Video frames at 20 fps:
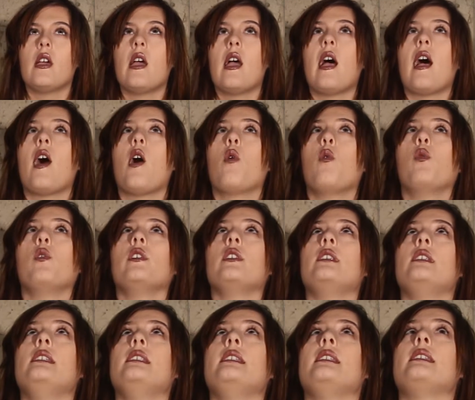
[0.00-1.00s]
how would
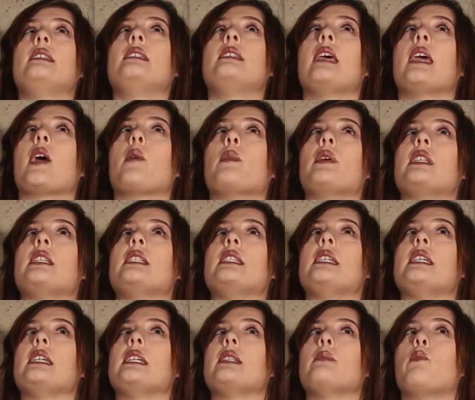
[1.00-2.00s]
Sam and
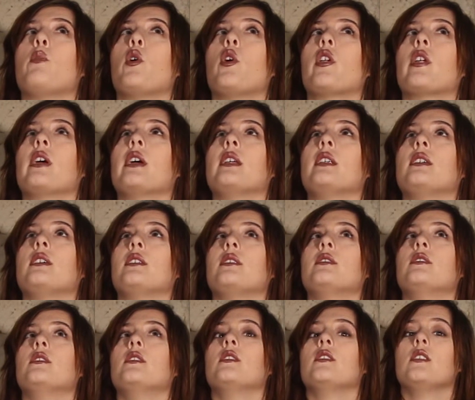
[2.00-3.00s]
Dean put it,
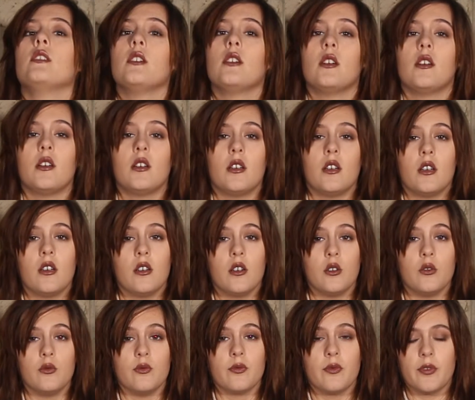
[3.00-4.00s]

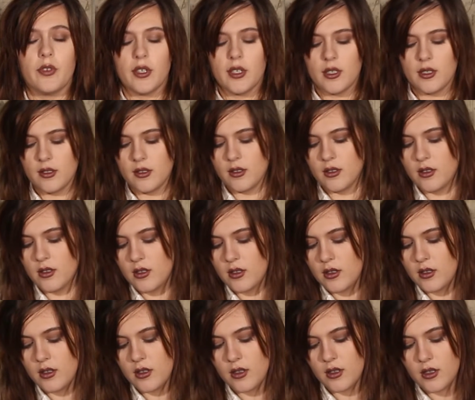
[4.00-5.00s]
oomph,
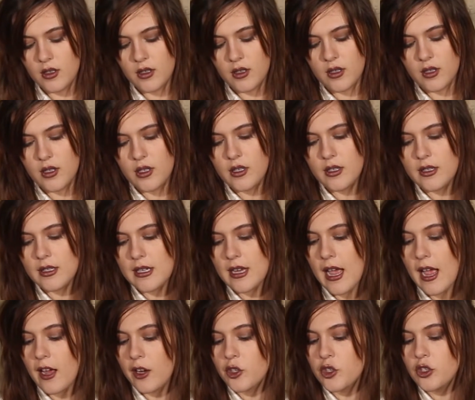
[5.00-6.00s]

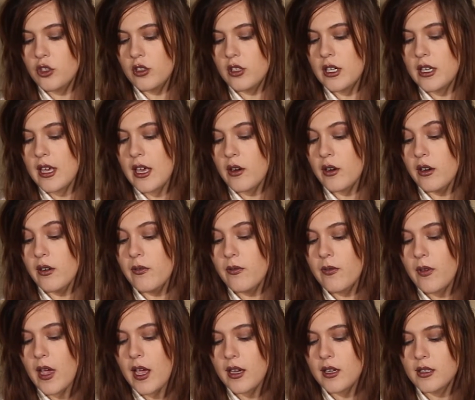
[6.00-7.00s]
to actually get an
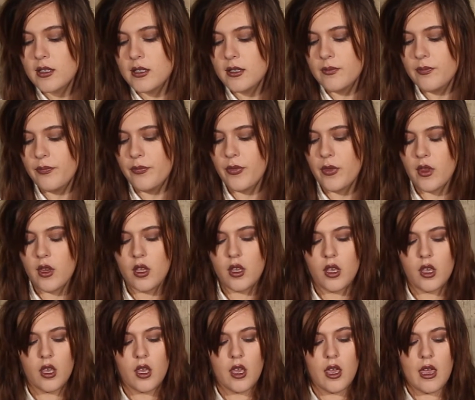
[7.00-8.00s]
effect.
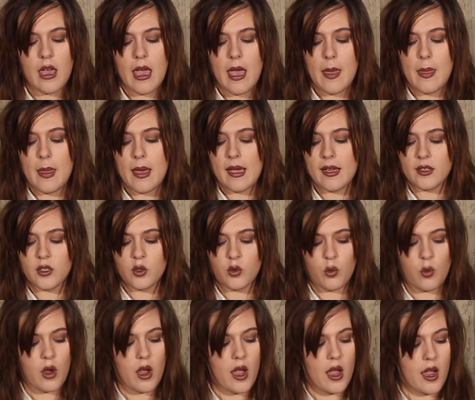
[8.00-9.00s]
And that's
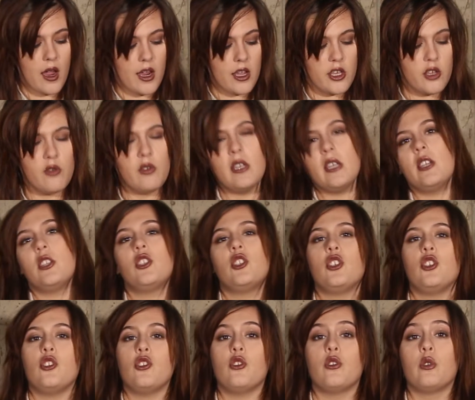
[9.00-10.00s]
why you need
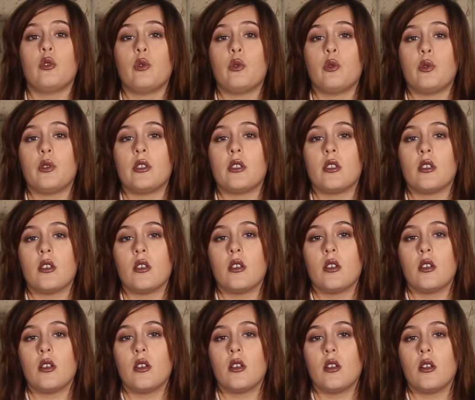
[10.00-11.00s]
to use
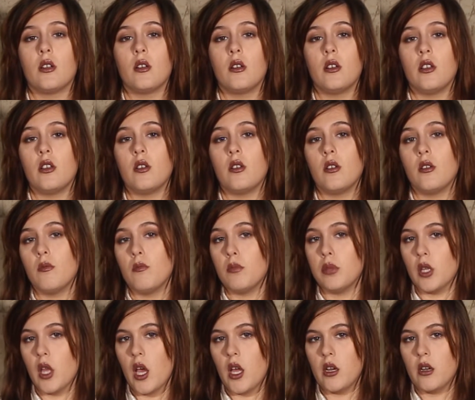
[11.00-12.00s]

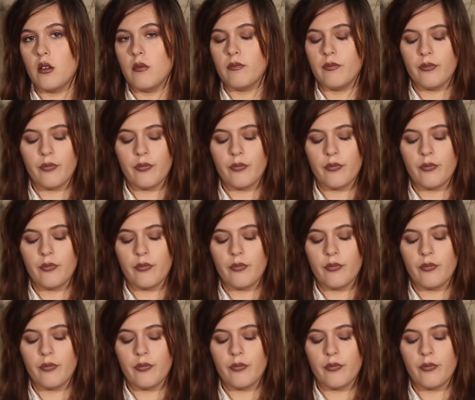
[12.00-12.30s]
blood.